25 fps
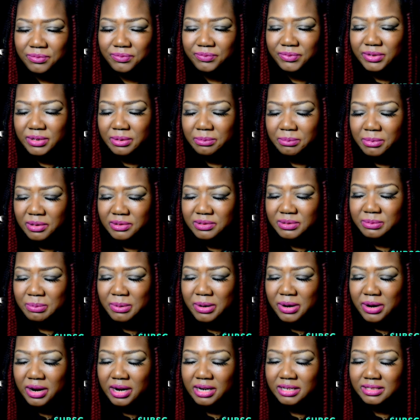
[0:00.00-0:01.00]
for the most
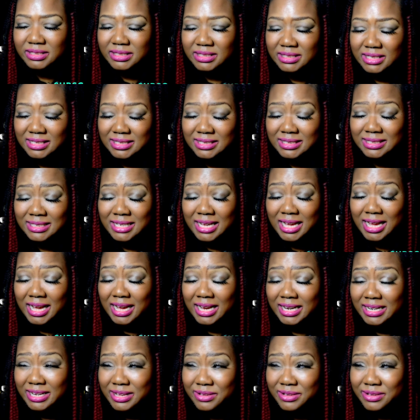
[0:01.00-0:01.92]
part, our sun sign,